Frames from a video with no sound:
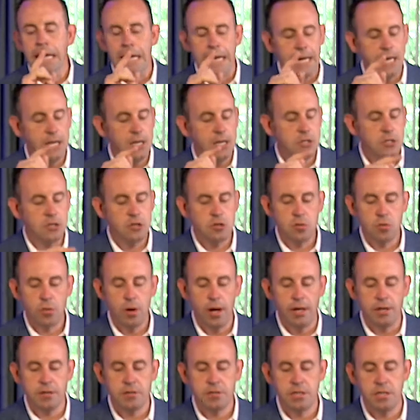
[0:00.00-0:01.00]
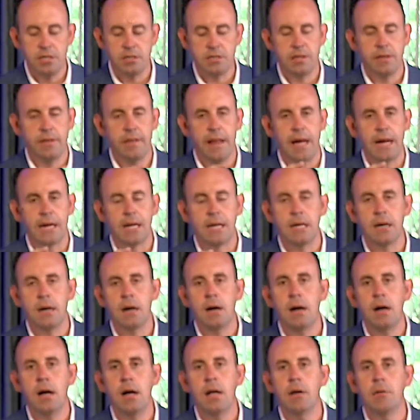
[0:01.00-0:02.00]
His trust is in that
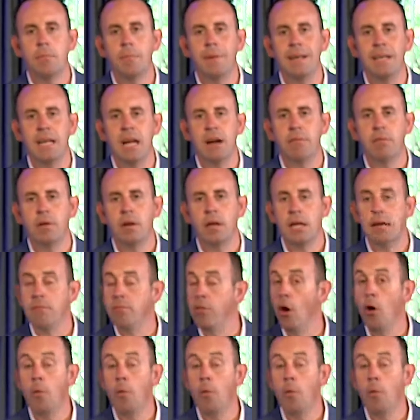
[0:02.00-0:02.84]
God may never leave.